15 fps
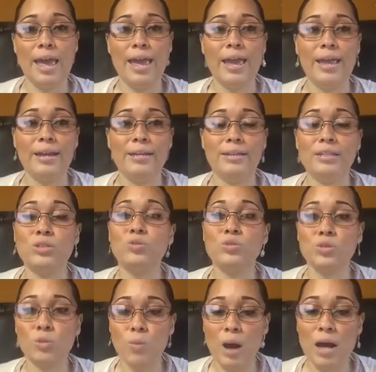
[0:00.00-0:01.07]
And this
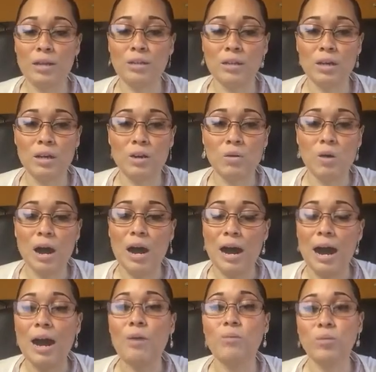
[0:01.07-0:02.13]
was a while ago. I,
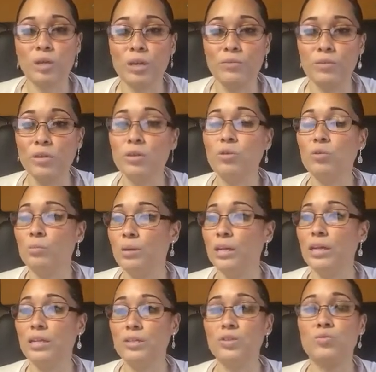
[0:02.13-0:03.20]
I will give you a little bit
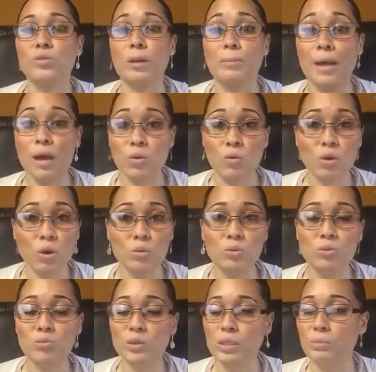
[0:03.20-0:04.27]
of history. I'm not going to go
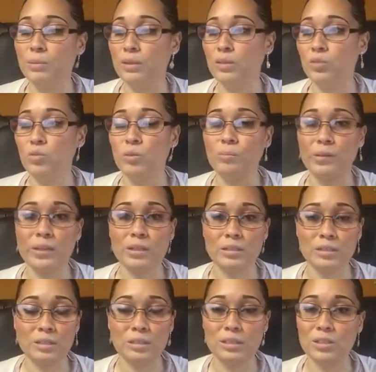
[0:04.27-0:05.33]
too deep into it
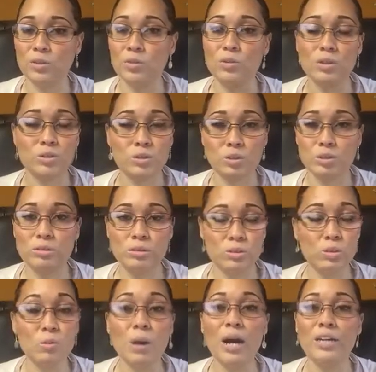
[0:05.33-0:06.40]
because it's still
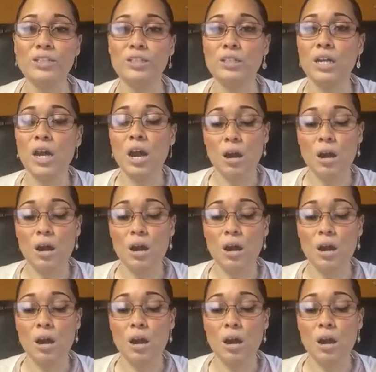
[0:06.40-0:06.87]
too much.